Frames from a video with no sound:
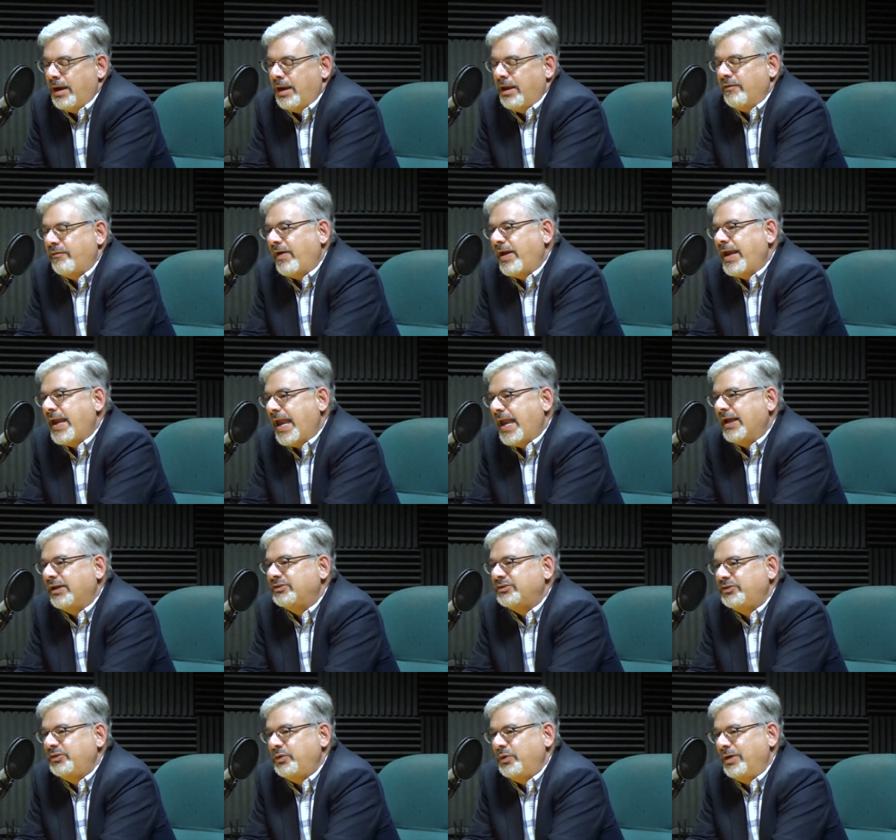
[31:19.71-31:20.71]
if I
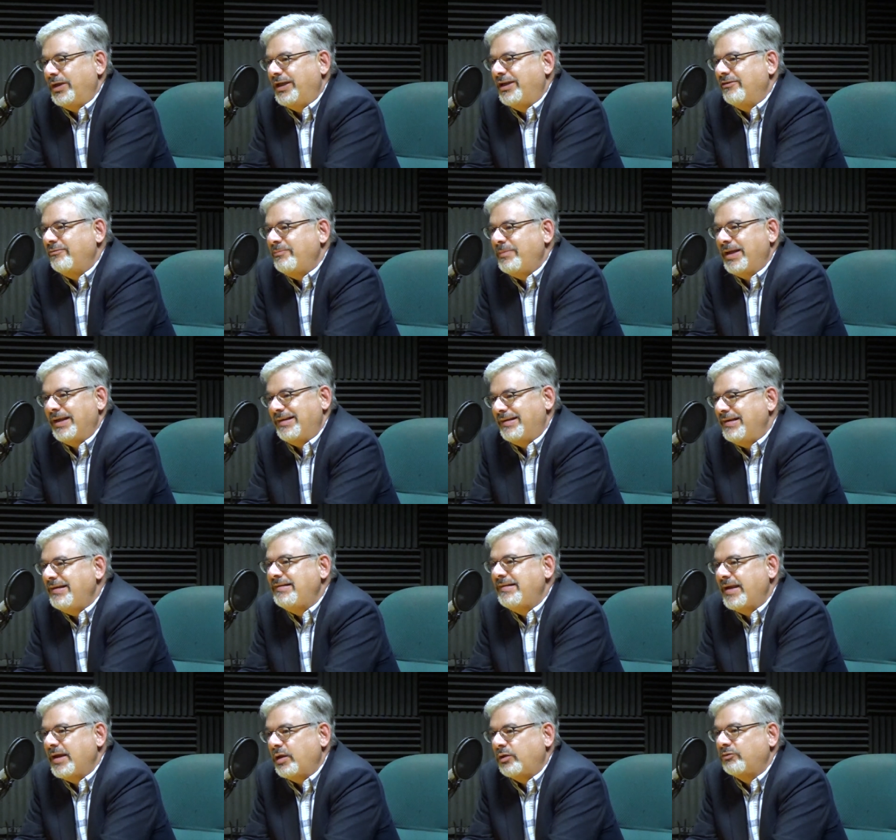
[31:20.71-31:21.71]
asked you to give me a
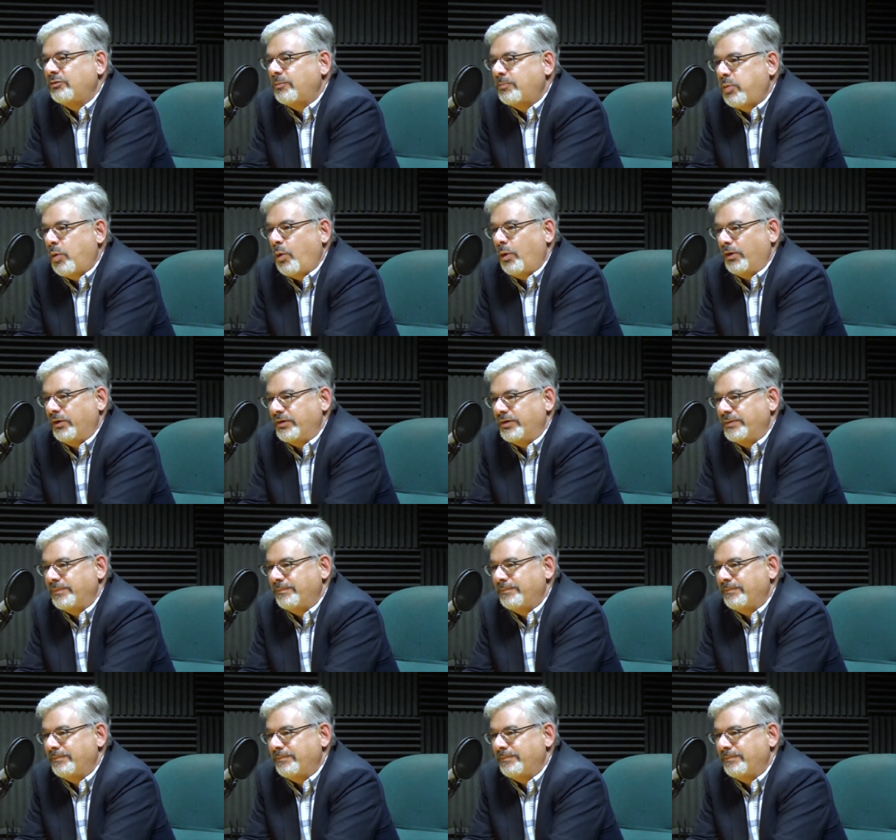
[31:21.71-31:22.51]
detailed report